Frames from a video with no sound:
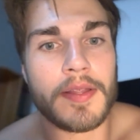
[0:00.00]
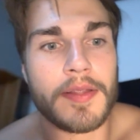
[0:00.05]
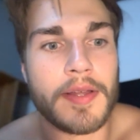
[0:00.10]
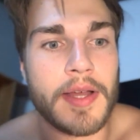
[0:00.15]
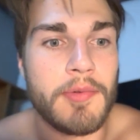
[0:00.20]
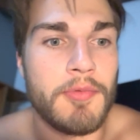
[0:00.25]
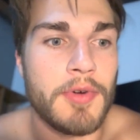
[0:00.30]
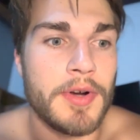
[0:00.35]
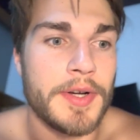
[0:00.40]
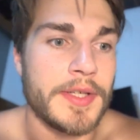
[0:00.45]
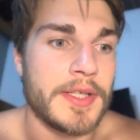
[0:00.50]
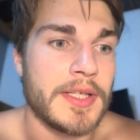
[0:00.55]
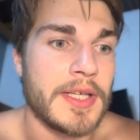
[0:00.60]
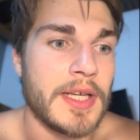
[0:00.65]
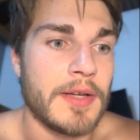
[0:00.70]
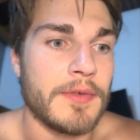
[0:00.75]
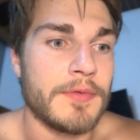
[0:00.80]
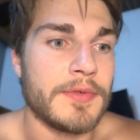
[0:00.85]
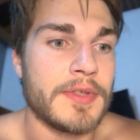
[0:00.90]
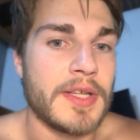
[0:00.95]
I want to
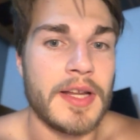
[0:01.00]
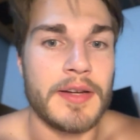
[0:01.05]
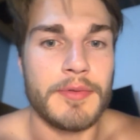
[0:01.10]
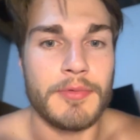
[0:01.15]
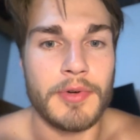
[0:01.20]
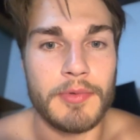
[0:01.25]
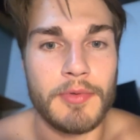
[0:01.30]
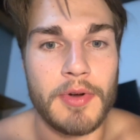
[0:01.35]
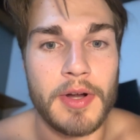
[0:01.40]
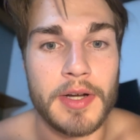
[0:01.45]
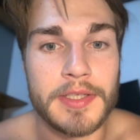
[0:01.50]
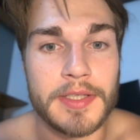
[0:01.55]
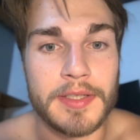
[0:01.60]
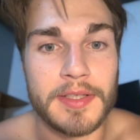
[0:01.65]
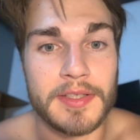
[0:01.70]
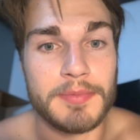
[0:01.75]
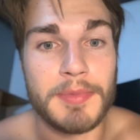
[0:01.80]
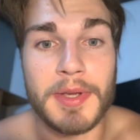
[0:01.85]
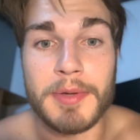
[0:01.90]
give to anyone watching this.